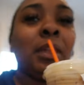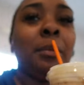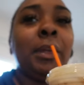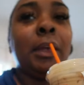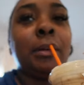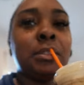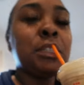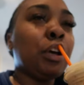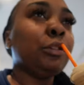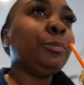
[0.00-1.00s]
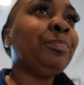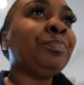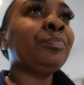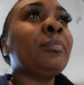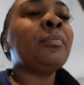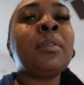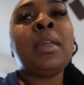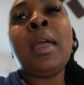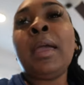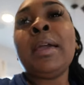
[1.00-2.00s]
But yeah, so
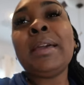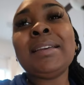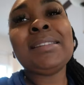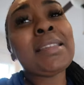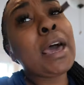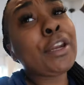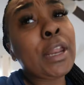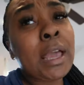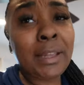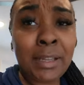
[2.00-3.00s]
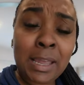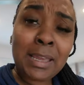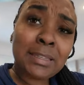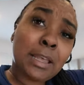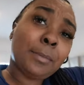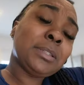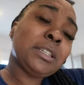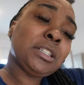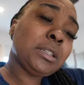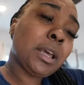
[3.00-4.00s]
it's Saturday, it's
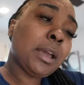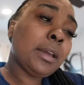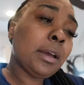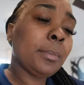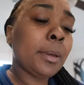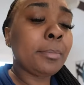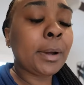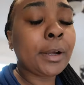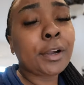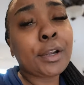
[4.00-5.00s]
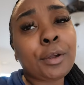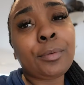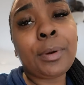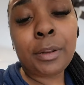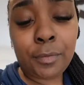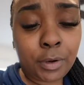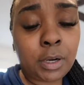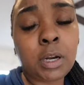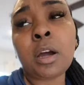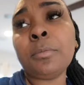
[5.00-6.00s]
competition day. I'm helping my girl get ready for
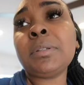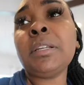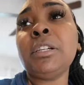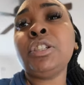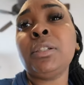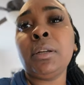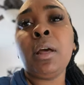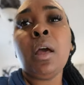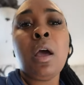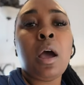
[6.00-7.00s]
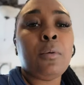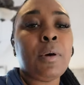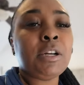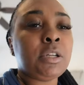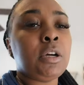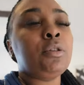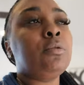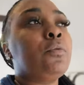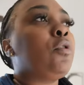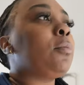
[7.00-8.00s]
her competition. I'm washing her
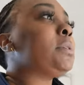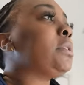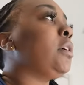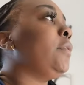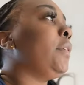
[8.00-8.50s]
uniform and stuff